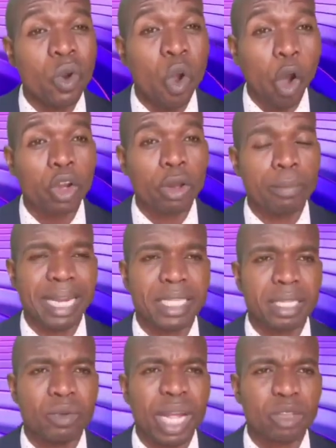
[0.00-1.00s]
God
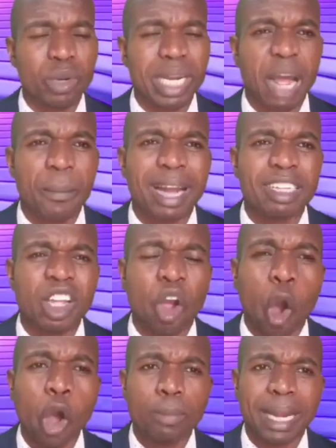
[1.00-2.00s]
Almighty. We are talking about the
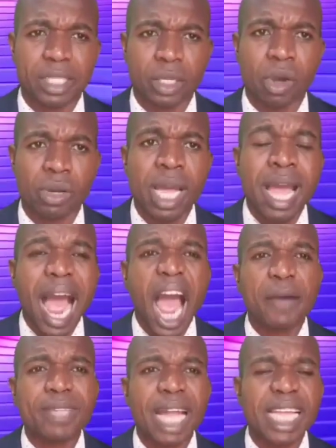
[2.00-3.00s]
Almighty God.
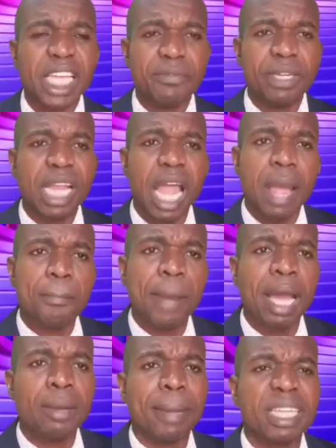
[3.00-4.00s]
After giving a
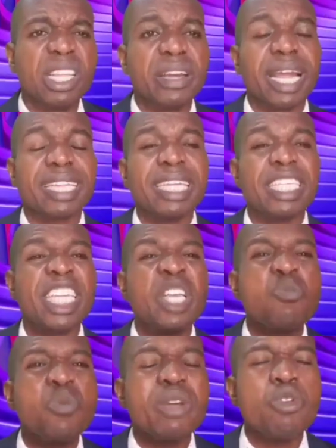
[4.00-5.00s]
man material things,
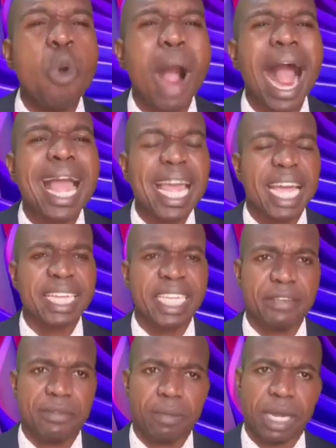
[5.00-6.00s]
he will go ahead and
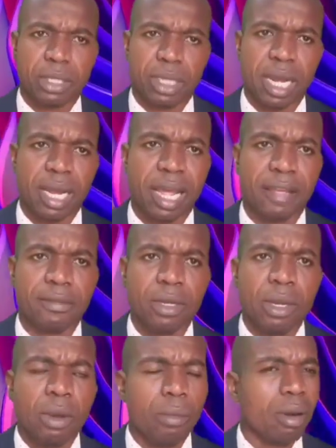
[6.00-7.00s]
give him eternal life.
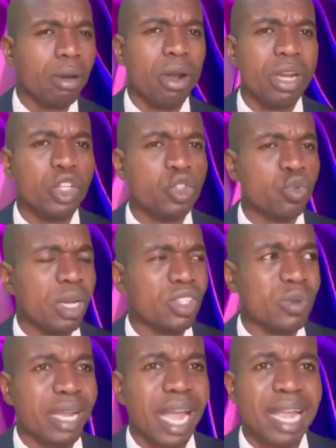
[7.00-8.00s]
But all these
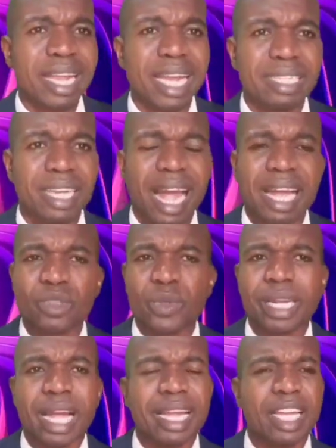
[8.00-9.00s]
ones, we can get cars,
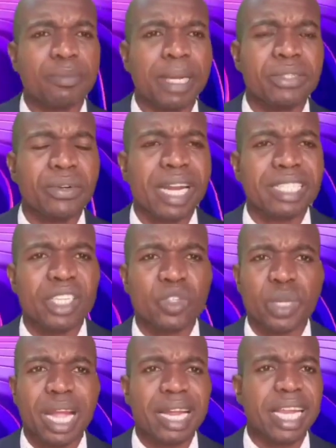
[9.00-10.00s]
we can get material things,
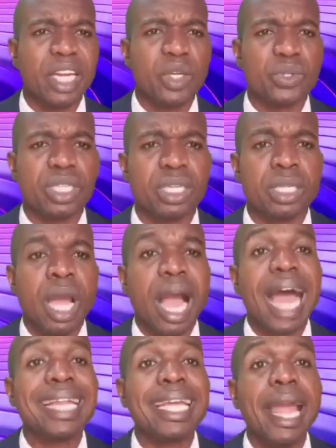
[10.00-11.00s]
we can get those things.
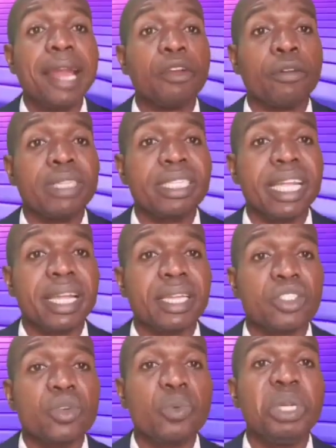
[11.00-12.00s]
At the end of the
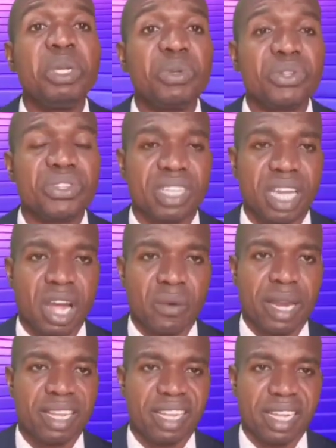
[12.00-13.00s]
days, we lose
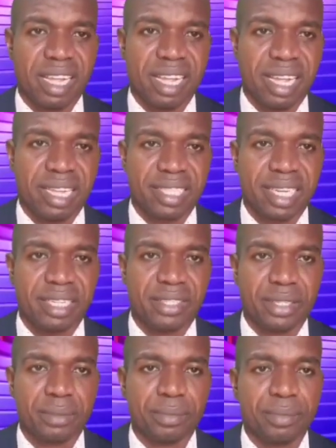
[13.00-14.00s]
our
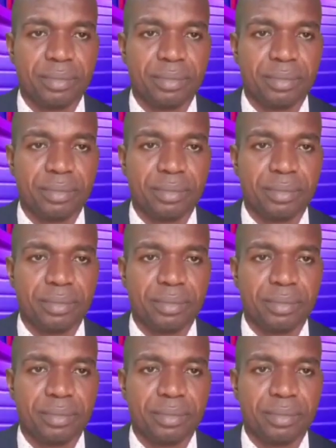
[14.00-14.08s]
eternity.